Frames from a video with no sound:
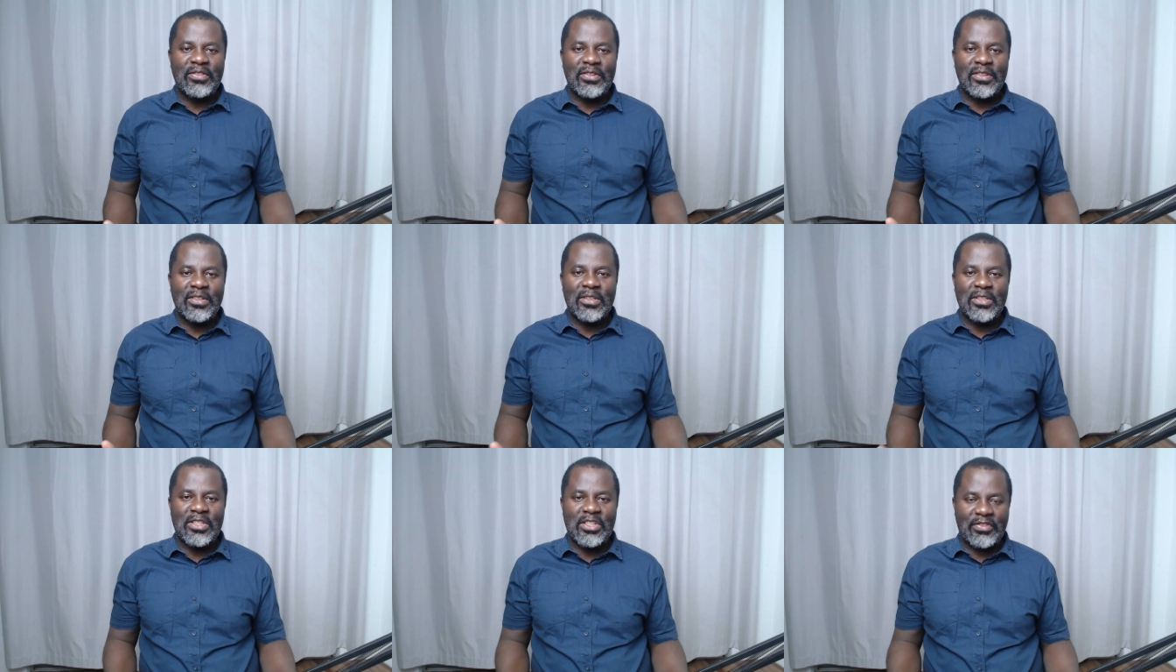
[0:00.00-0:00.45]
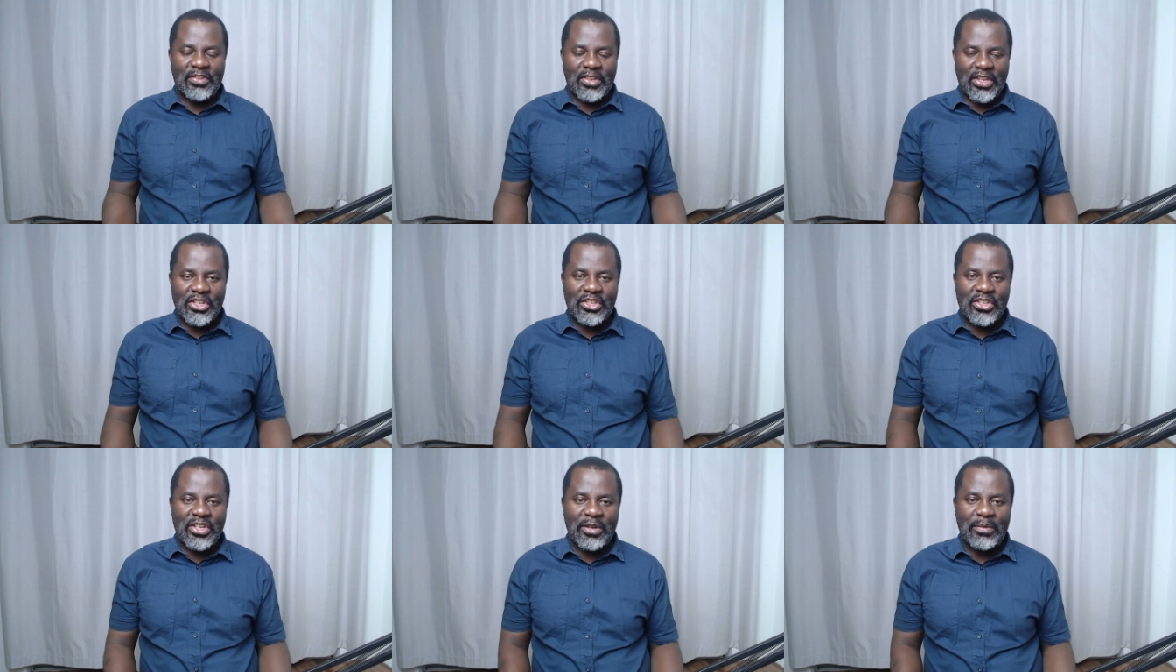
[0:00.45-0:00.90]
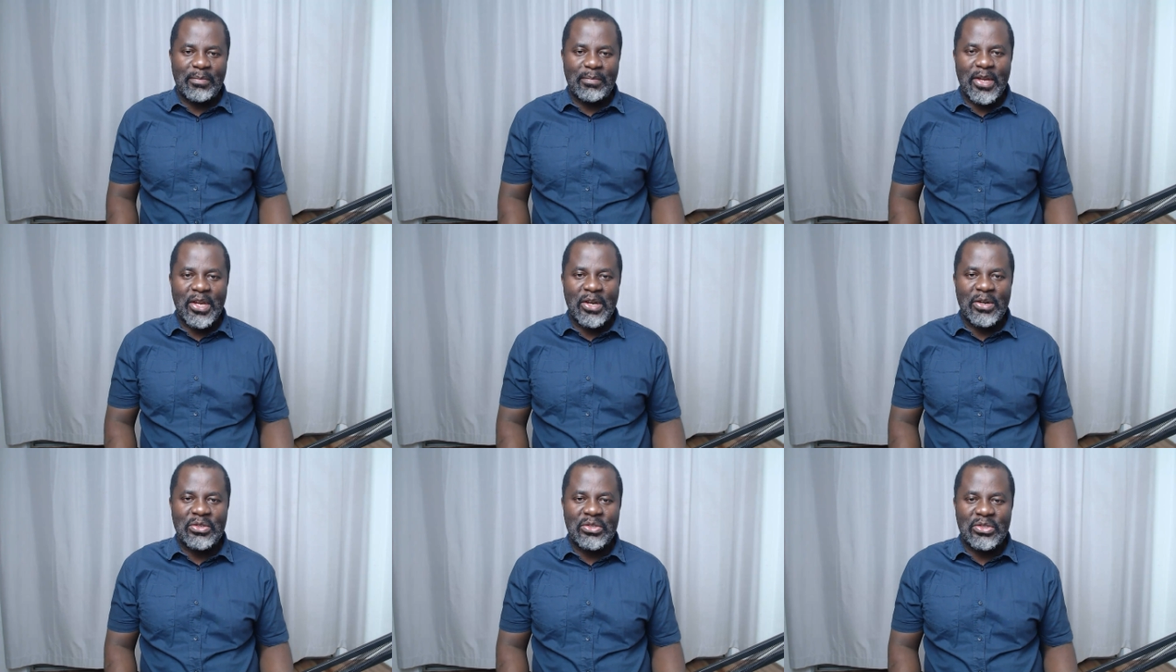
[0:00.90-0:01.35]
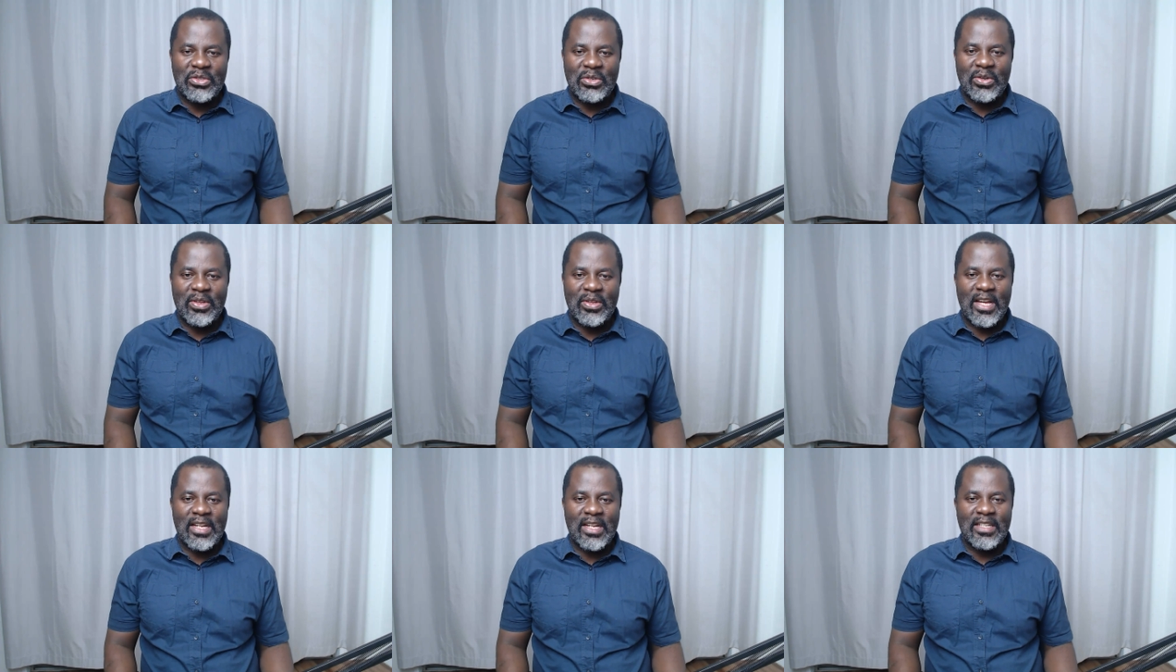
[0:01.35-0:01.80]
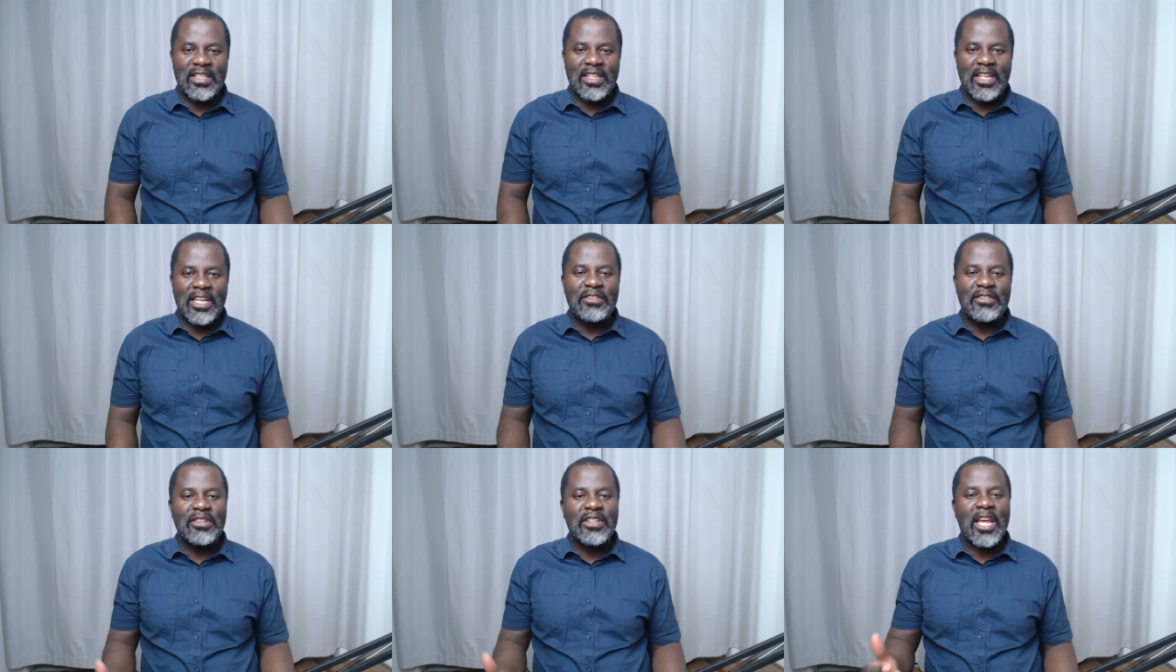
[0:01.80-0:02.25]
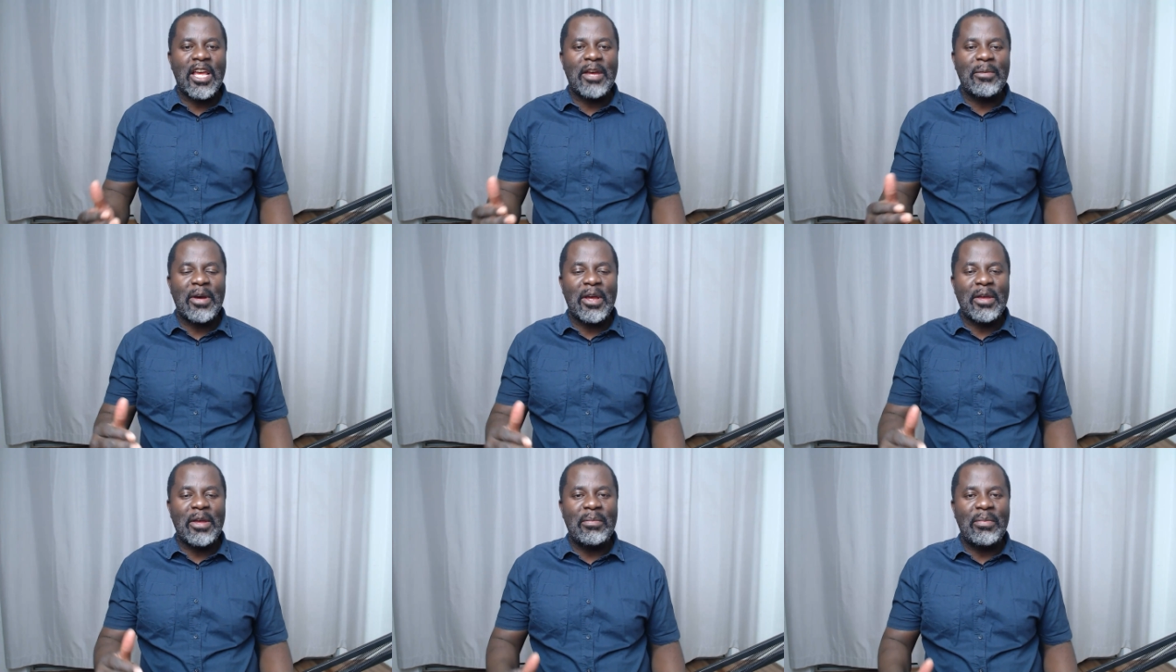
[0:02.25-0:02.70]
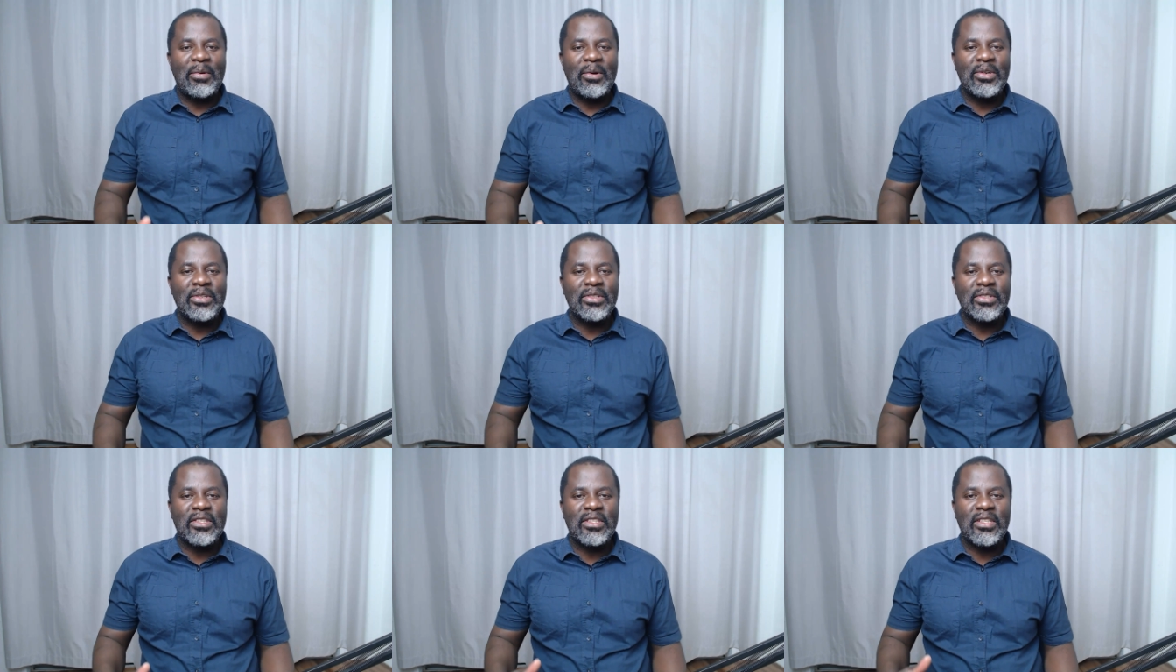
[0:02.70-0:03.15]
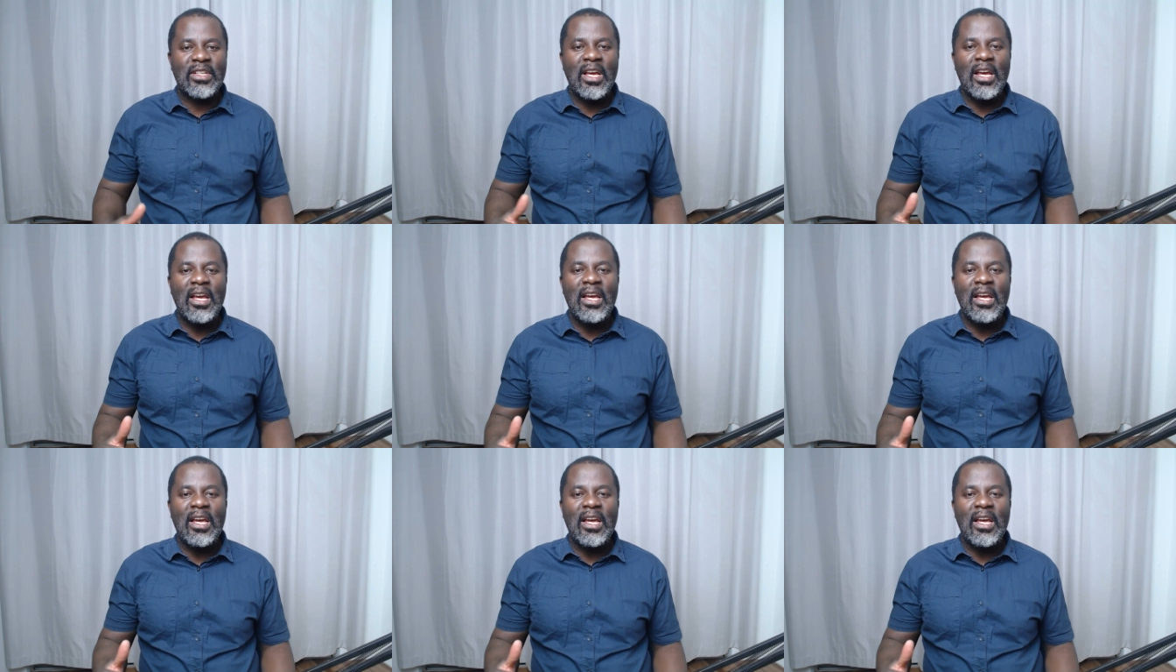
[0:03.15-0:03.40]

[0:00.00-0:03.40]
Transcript: notification bell so that every time I post